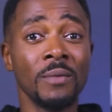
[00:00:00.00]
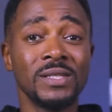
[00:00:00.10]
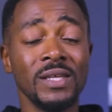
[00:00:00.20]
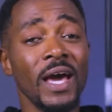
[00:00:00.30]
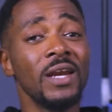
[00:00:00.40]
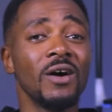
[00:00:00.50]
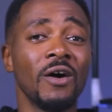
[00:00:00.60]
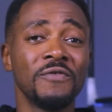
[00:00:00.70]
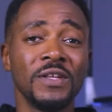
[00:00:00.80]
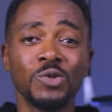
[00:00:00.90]
come to the end
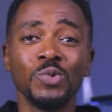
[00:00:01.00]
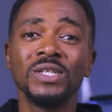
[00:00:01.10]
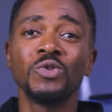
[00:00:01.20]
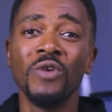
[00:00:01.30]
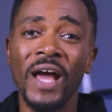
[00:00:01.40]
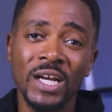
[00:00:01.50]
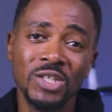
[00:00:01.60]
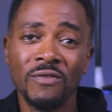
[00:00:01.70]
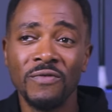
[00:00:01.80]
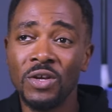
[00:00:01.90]
of this week's
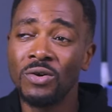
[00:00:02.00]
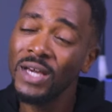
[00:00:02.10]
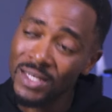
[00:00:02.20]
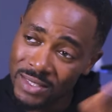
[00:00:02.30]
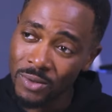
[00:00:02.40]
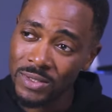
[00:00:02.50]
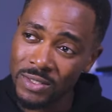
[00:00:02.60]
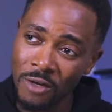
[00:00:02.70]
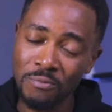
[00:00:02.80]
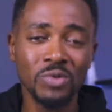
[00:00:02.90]
reaction video. Yes, there was a
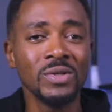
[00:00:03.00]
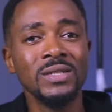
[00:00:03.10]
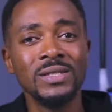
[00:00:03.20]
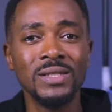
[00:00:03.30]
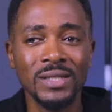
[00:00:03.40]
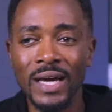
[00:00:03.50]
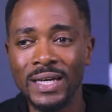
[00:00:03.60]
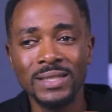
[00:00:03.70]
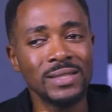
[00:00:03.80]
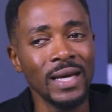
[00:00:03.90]
stuff between Didi,
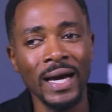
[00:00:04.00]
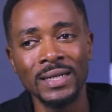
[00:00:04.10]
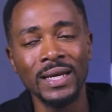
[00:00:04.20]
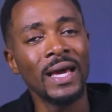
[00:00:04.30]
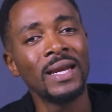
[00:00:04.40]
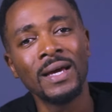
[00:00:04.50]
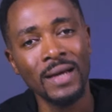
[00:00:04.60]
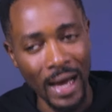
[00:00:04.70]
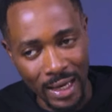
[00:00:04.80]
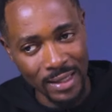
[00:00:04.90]
Editi, and
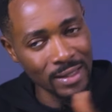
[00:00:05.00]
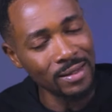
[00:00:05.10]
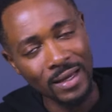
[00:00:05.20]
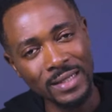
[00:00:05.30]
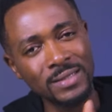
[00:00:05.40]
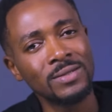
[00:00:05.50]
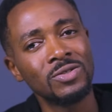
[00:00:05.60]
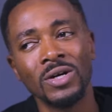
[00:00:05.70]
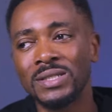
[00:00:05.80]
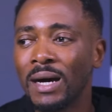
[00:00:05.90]
Ene, i.e. Editi's
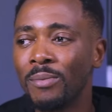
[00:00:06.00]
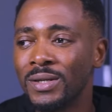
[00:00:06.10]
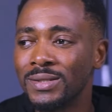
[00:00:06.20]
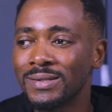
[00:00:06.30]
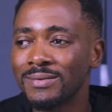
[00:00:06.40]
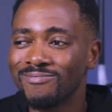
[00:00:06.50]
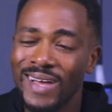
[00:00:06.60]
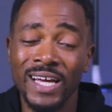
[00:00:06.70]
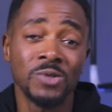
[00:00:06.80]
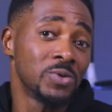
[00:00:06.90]
daughter, but
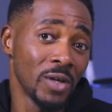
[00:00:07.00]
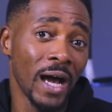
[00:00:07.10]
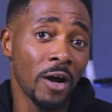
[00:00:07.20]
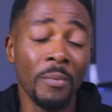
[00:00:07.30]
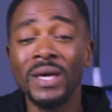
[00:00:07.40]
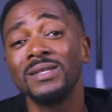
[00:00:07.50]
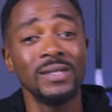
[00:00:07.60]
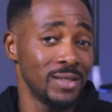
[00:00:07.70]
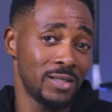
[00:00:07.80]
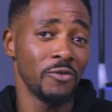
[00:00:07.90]
I guess we saw that coming.
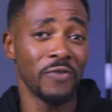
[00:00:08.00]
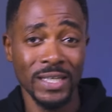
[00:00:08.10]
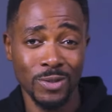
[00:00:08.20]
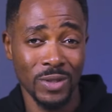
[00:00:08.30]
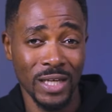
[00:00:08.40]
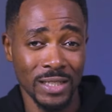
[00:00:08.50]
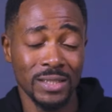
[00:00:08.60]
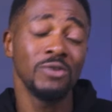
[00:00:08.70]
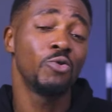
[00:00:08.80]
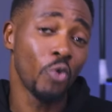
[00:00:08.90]
Didi is still fighting with Editi,